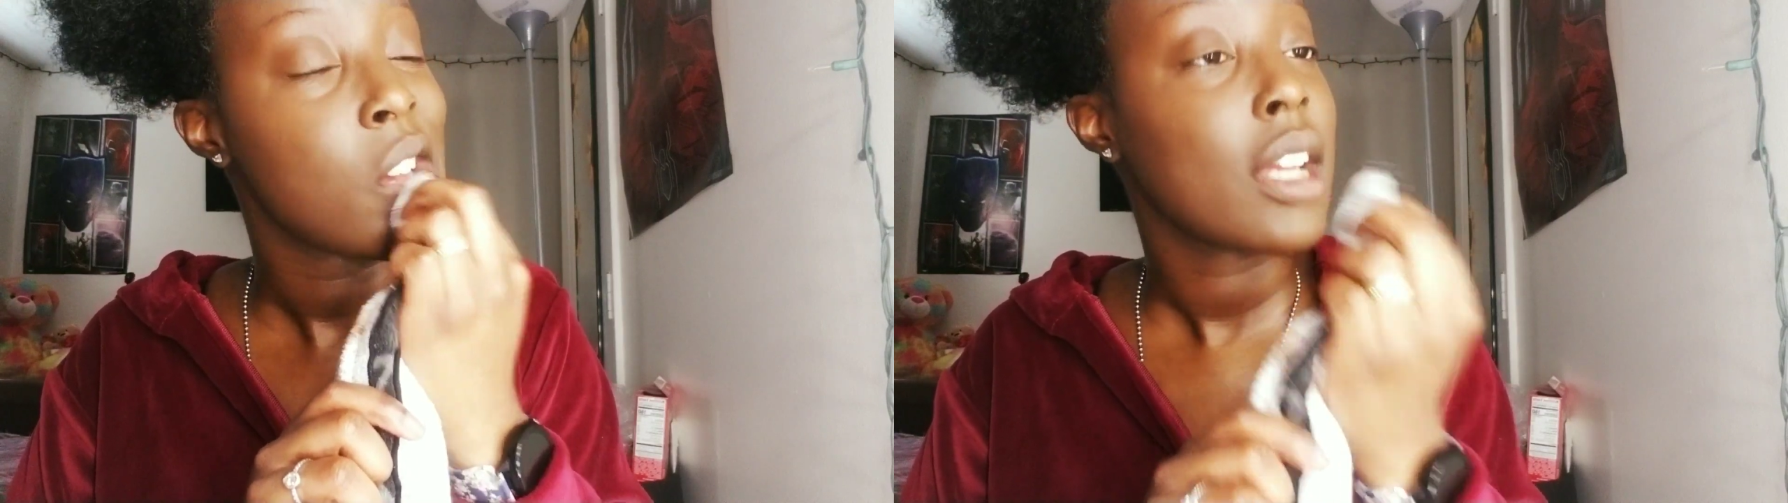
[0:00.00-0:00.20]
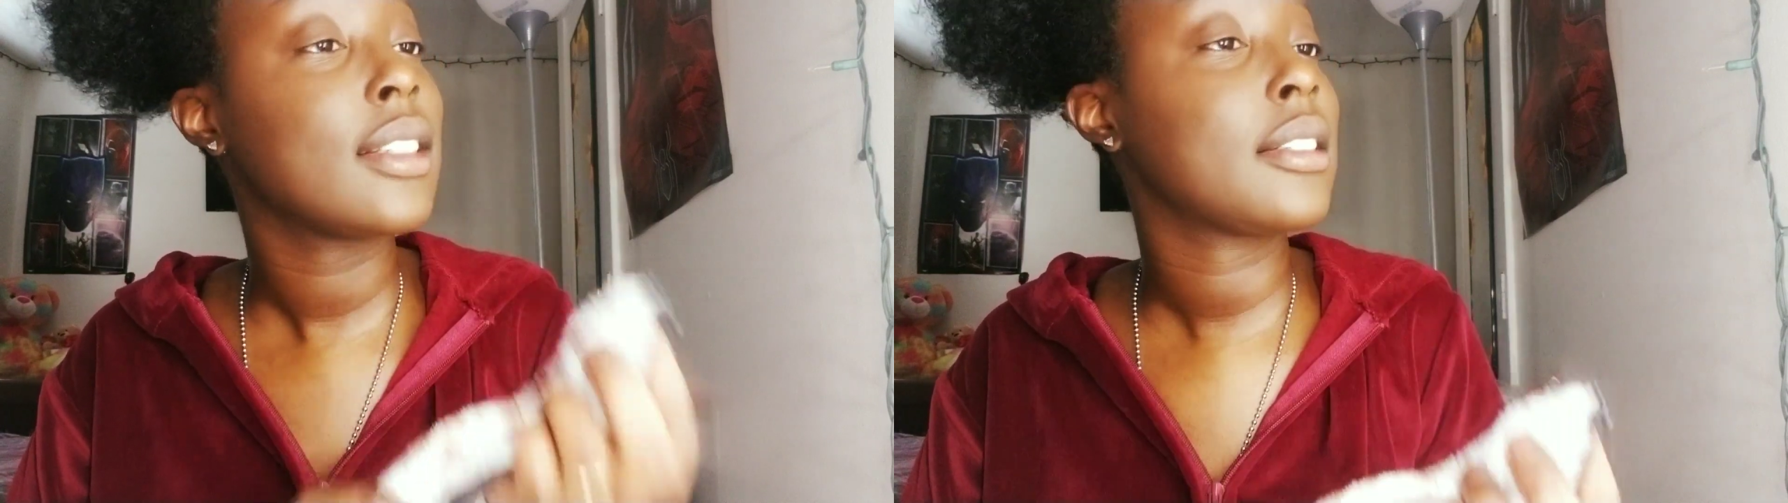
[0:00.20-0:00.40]

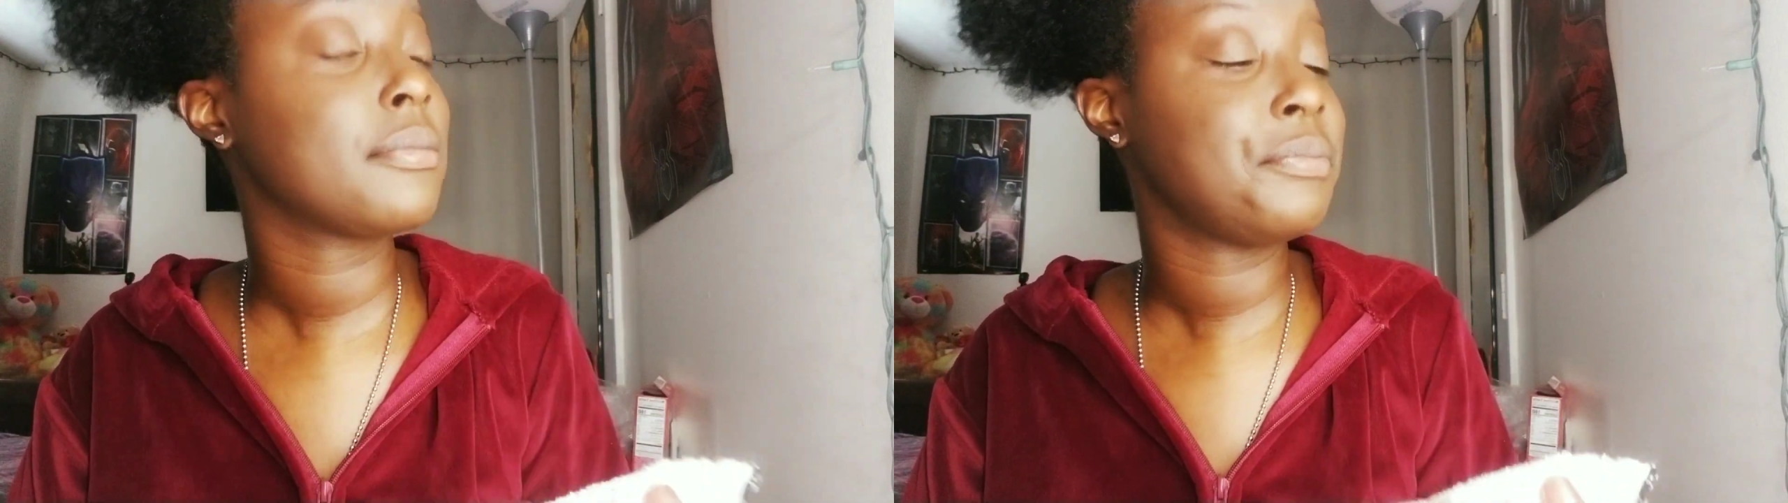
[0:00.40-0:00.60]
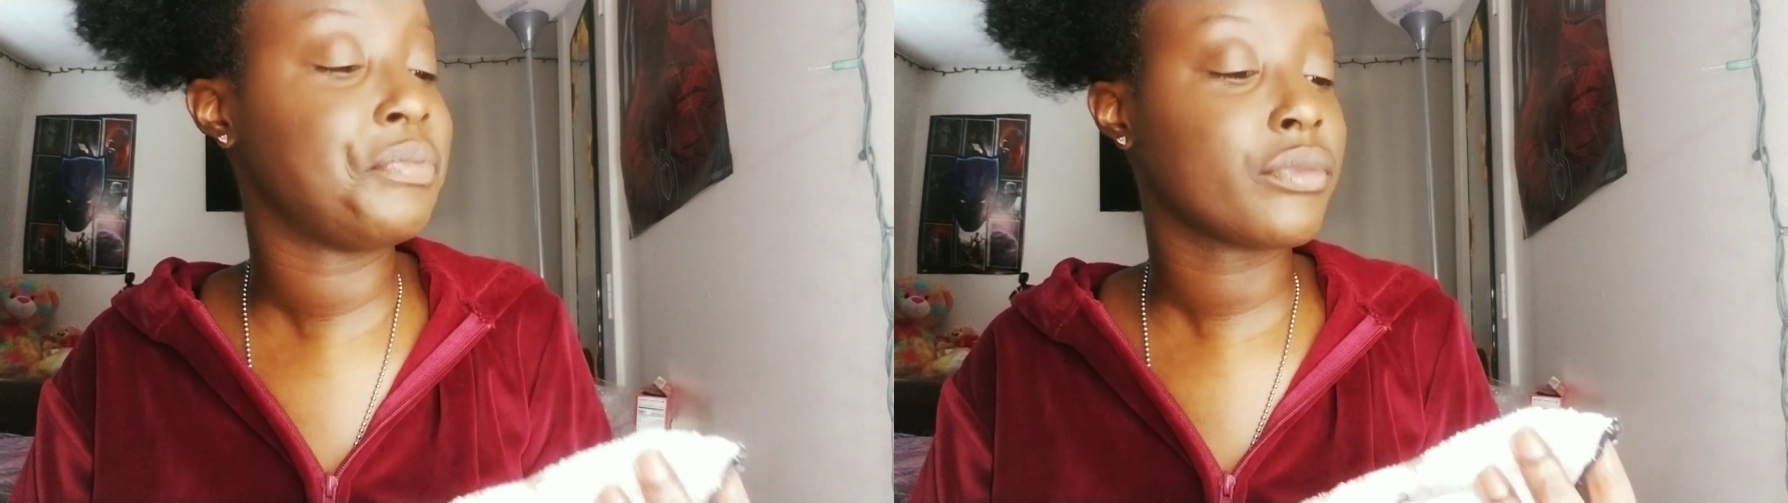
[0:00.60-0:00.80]
Cause
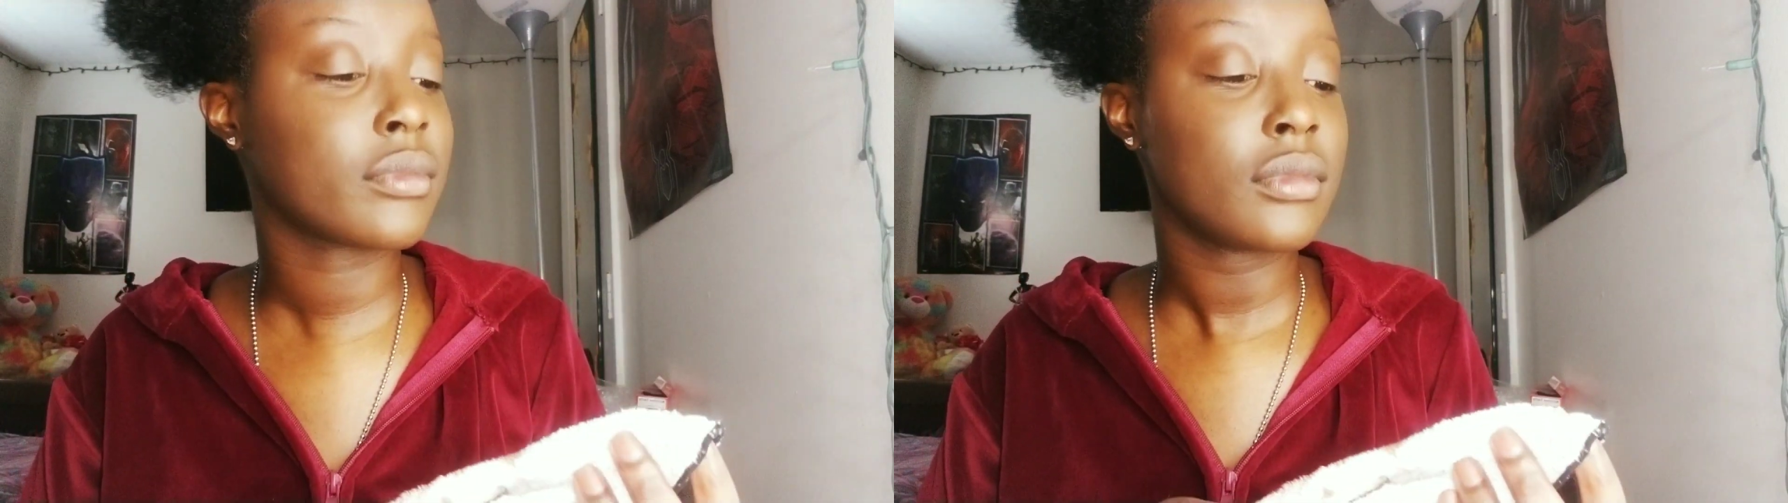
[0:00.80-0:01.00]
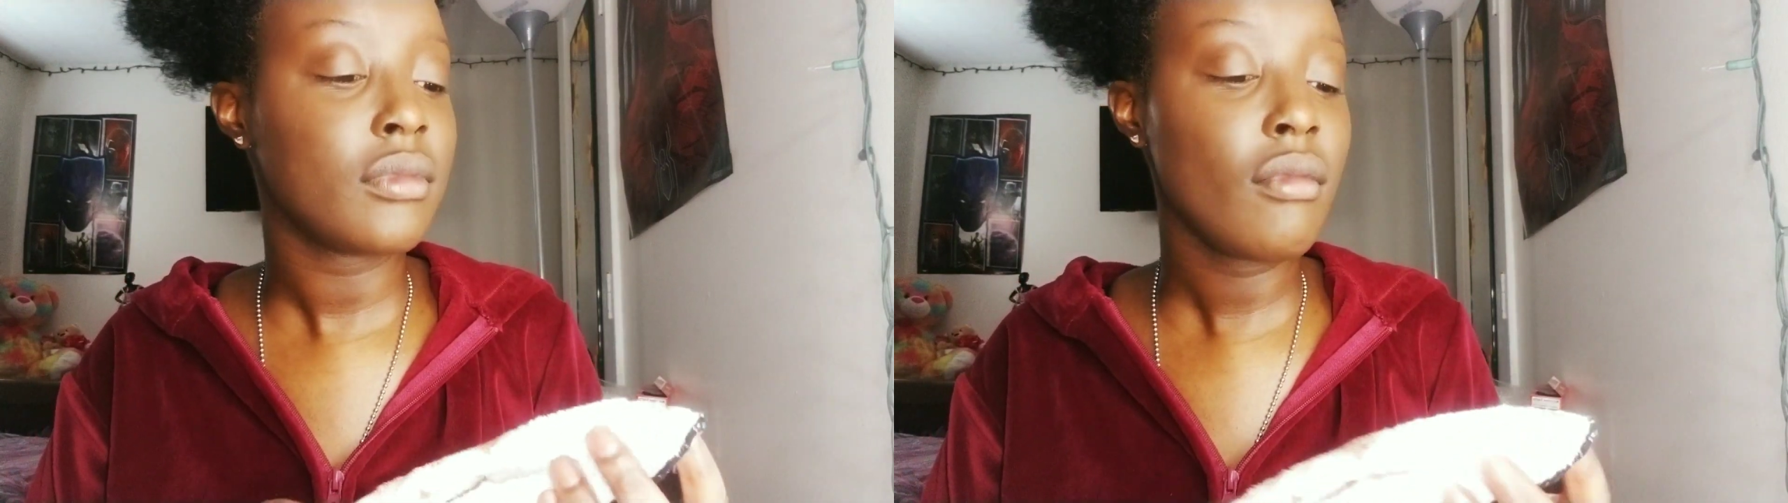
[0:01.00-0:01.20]

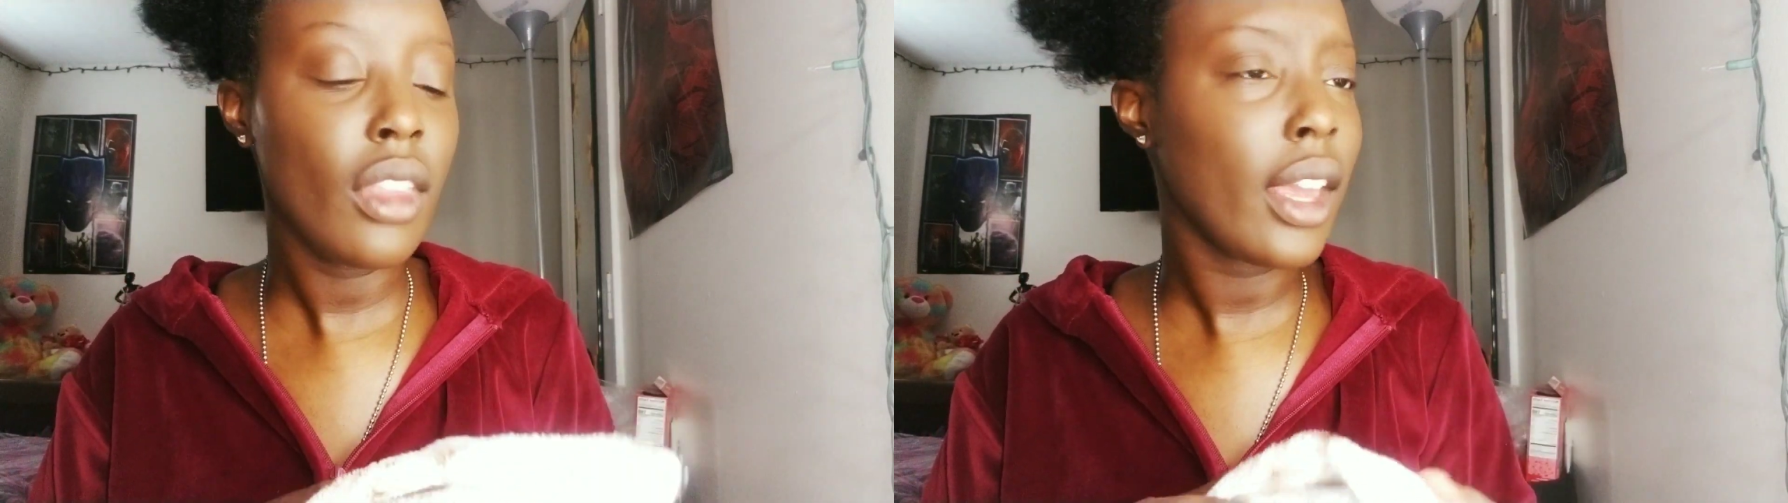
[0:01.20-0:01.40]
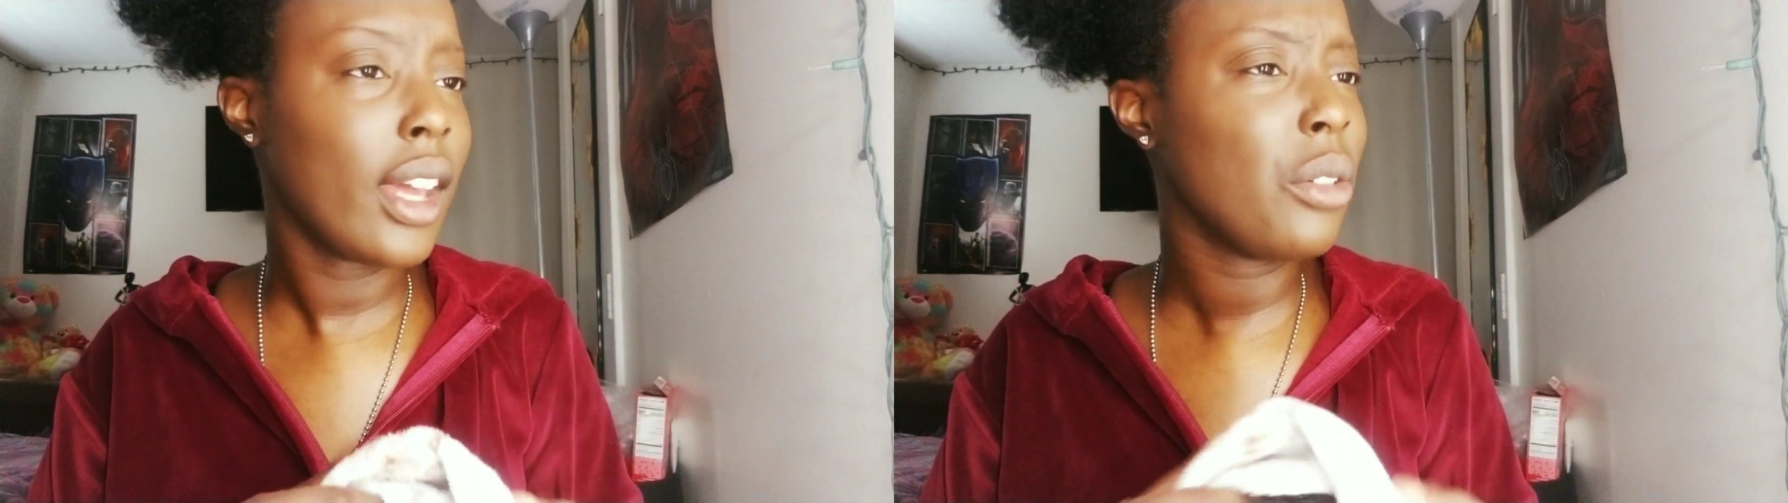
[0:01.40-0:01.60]

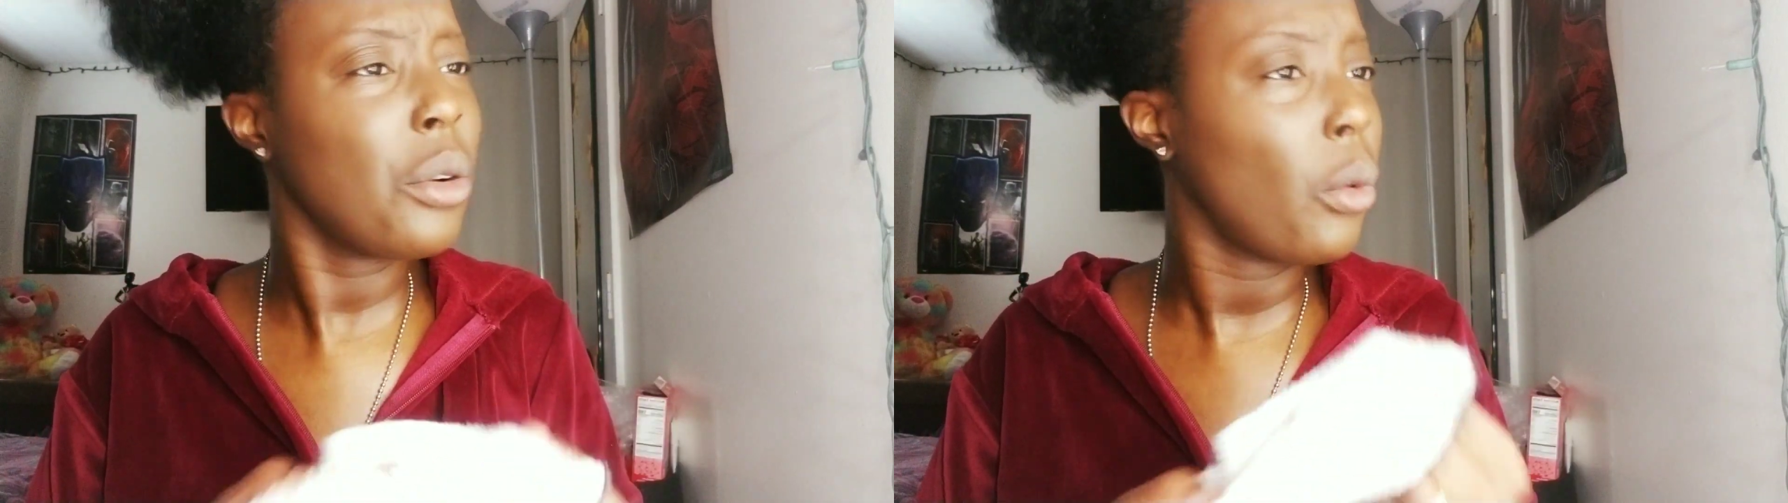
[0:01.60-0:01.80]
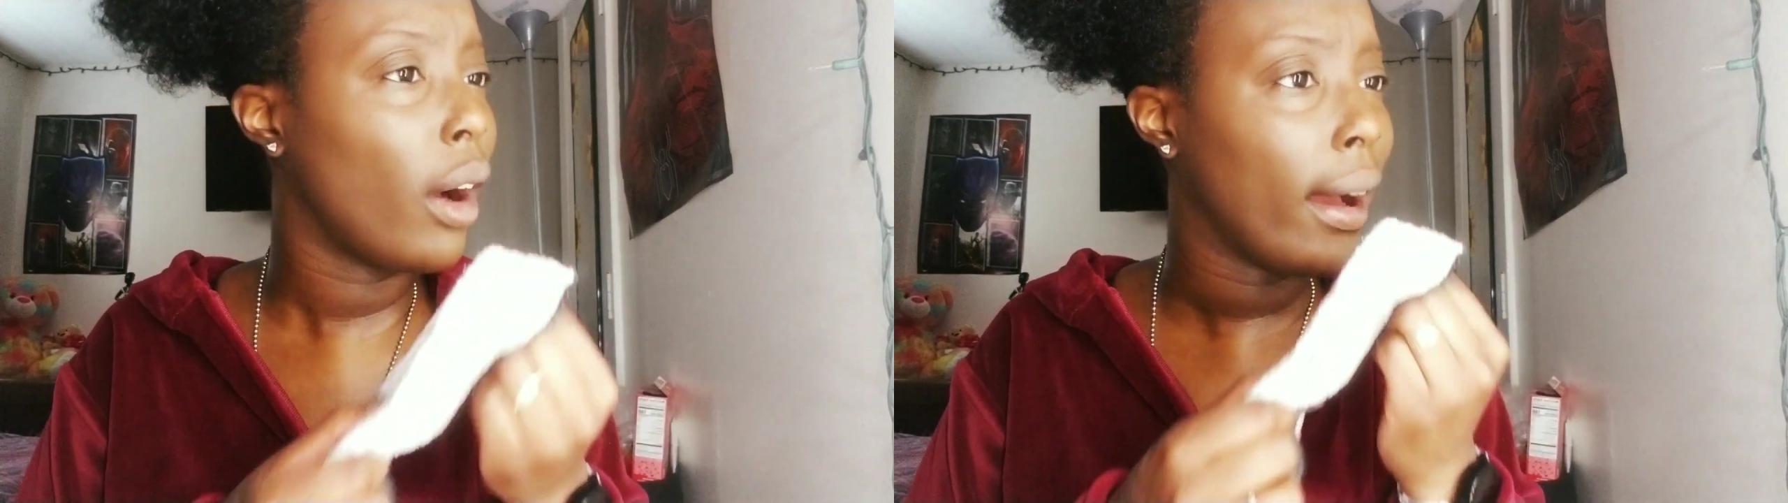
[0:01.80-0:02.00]
I don't
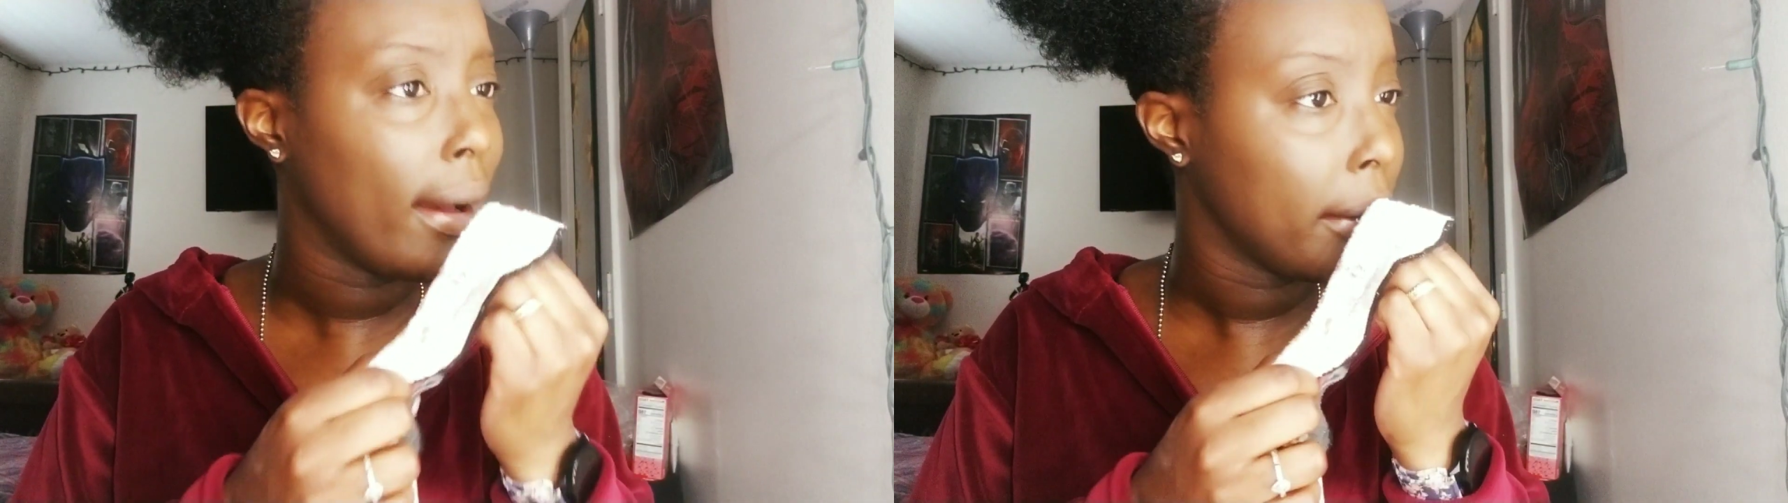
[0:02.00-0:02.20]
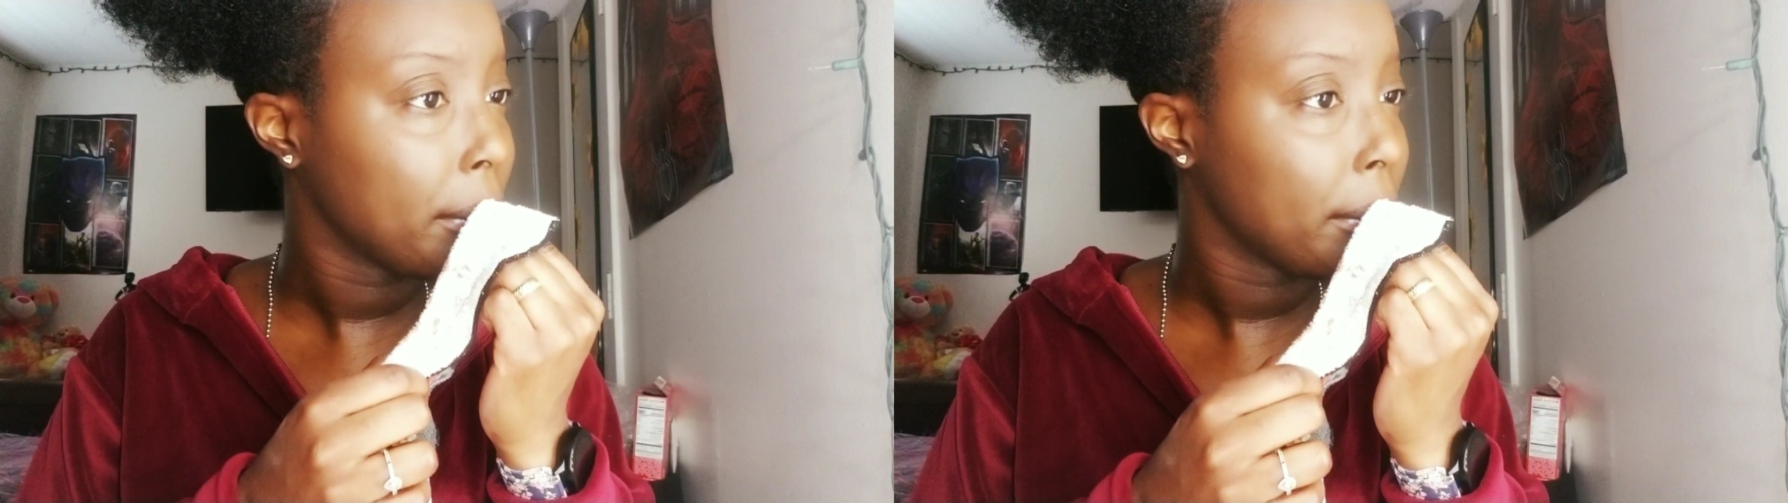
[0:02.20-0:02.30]
know why.